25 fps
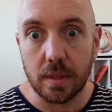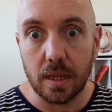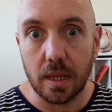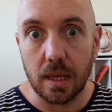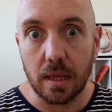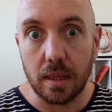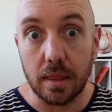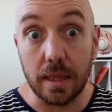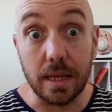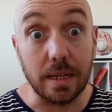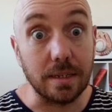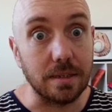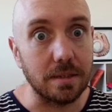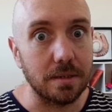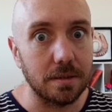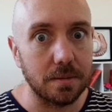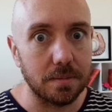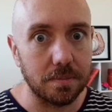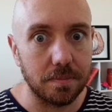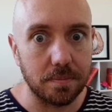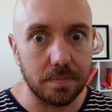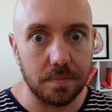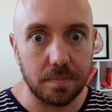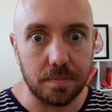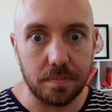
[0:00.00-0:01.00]
this.
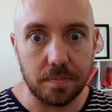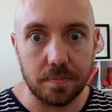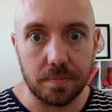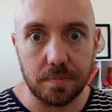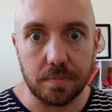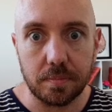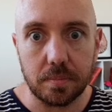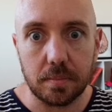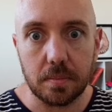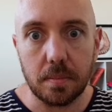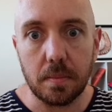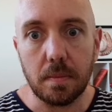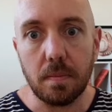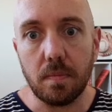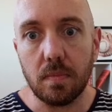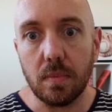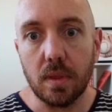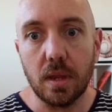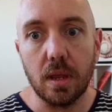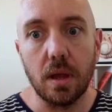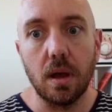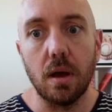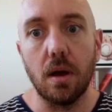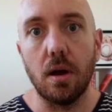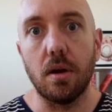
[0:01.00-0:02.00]

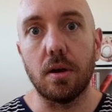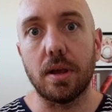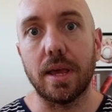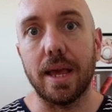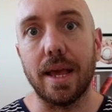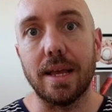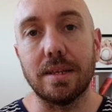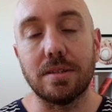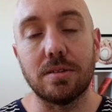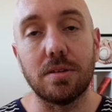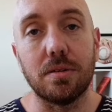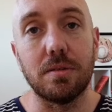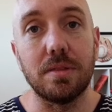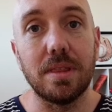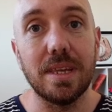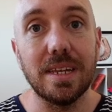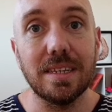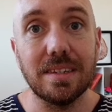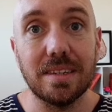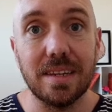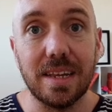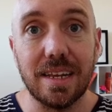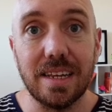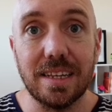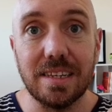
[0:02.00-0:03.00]
Okay, so this
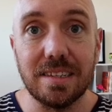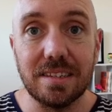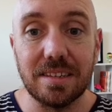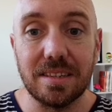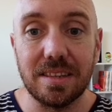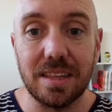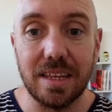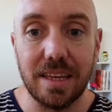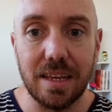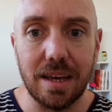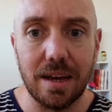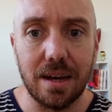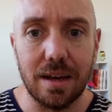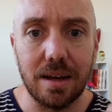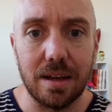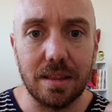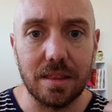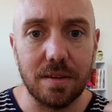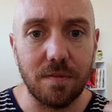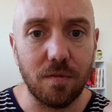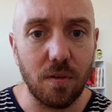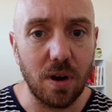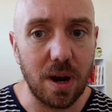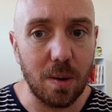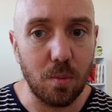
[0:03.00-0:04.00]
is the
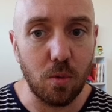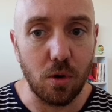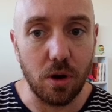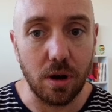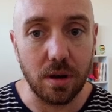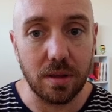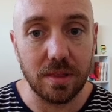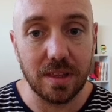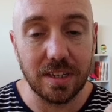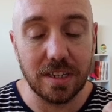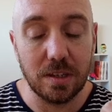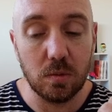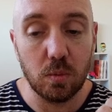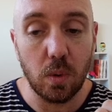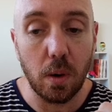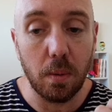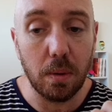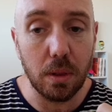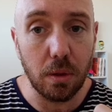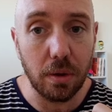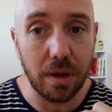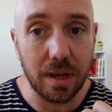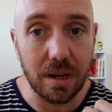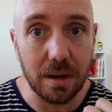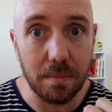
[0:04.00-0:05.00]
framework. This is what we're
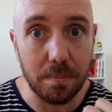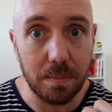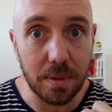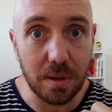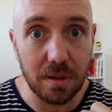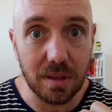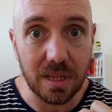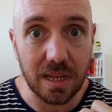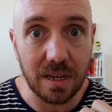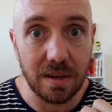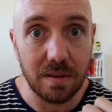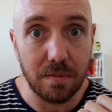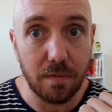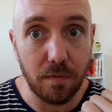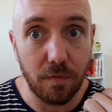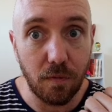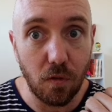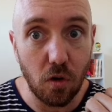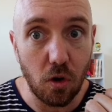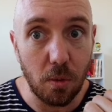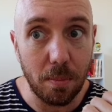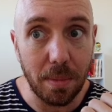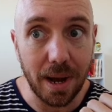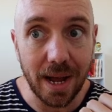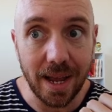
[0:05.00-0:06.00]
looking at building
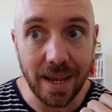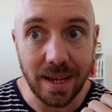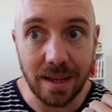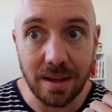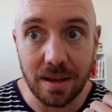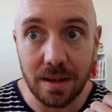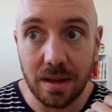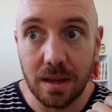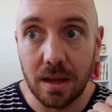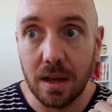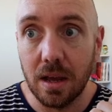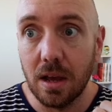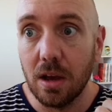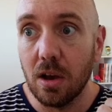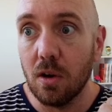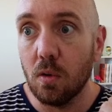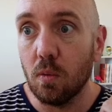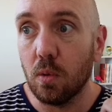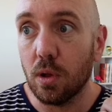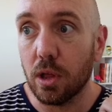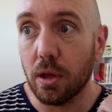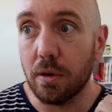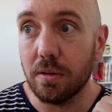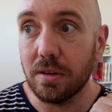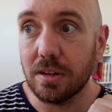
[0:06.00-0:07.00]
for Mike. We'll
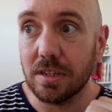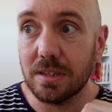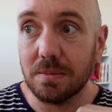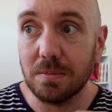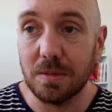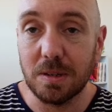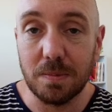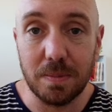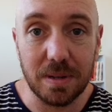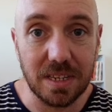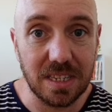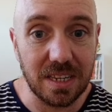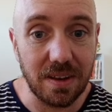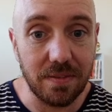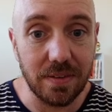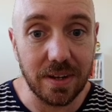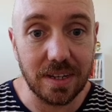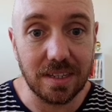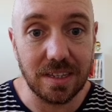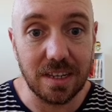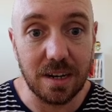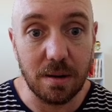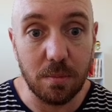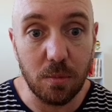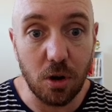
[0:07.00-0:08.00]
go into some specifics
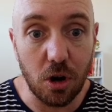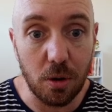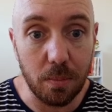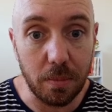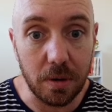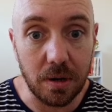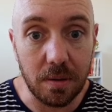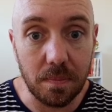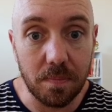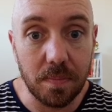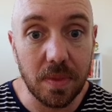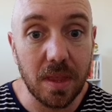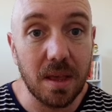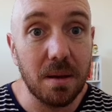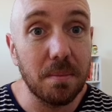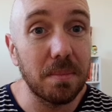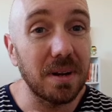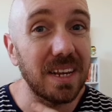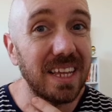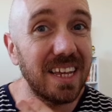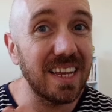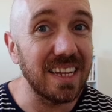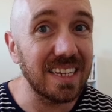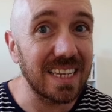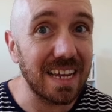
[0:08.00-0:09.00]
in a moment, but
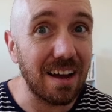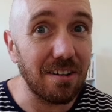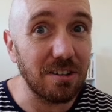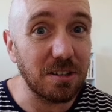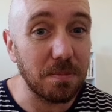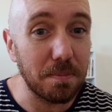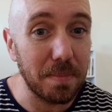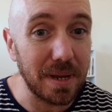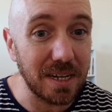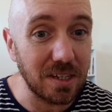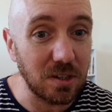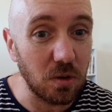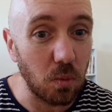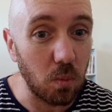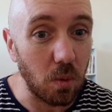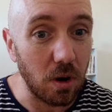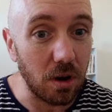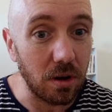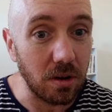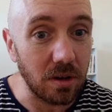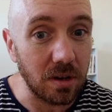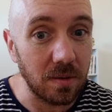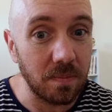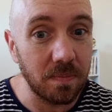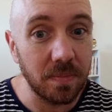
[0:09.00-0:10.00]
here's how it's meant to work.
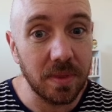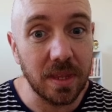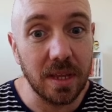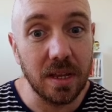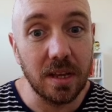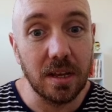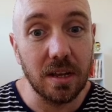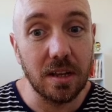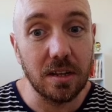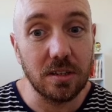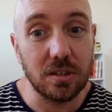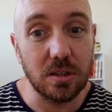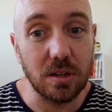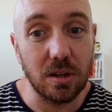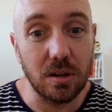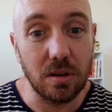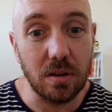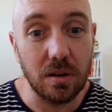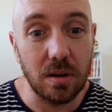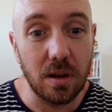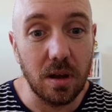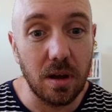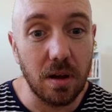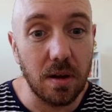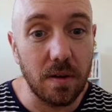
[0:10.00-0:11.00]
So
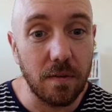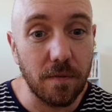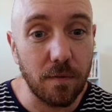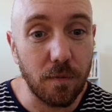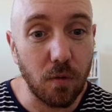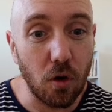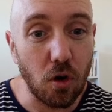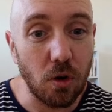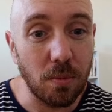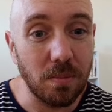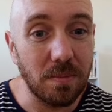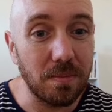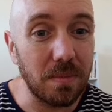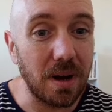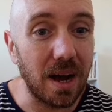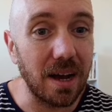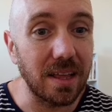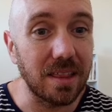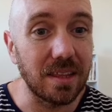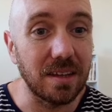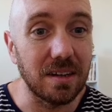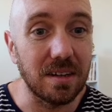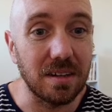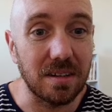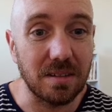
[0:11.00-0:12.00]
from
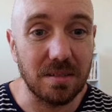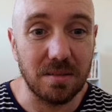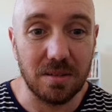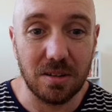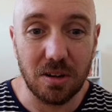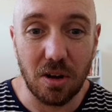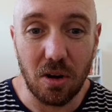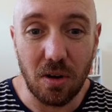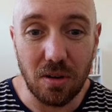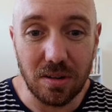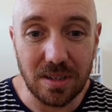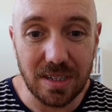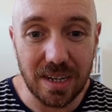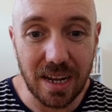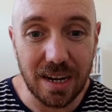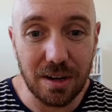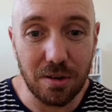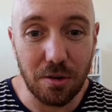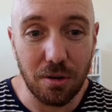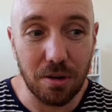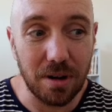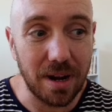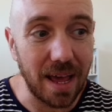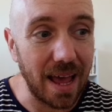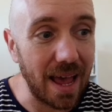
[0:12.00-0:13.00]
either content or
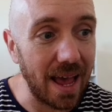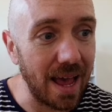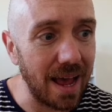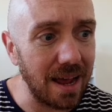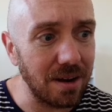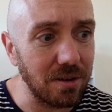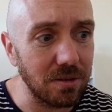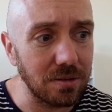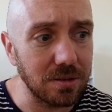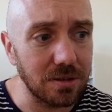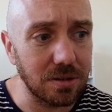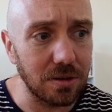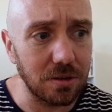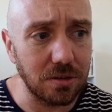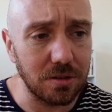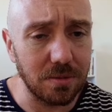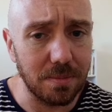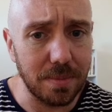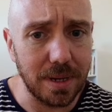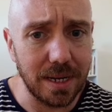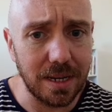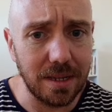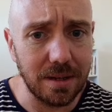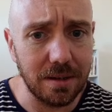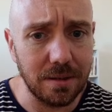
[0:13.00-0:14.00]
an ad on social
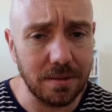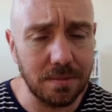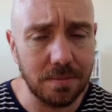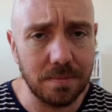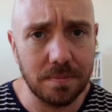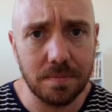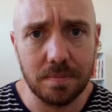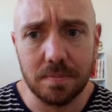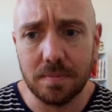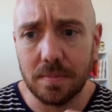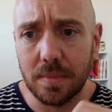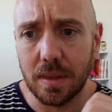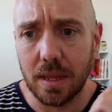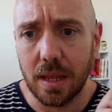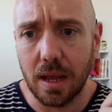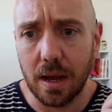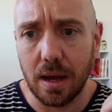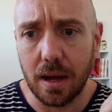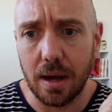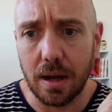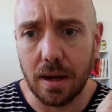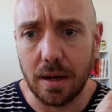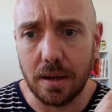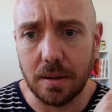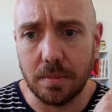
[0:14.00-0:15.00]
media,
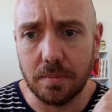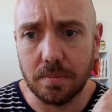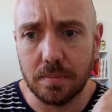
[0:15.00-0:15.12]
uh,